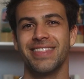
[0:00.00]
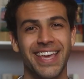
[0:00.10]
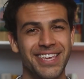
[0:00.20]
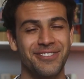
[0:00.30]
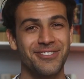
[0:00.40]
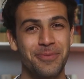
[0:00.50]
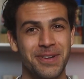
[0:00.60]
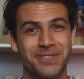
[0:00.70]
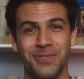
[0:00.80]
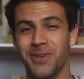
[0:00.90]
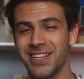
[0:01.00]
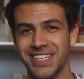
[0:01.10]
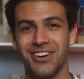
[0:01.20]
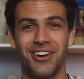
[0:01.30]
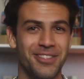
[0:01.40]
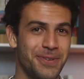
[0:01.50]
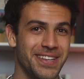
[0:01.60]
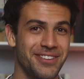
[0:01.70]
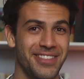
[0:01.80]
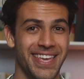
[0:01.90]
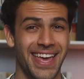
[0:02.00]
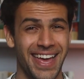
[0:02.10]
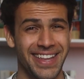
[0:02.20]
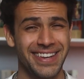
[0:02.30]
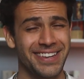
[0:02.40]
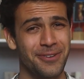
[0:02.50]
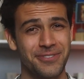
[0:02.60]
Thank you so much for watching all the way to the end.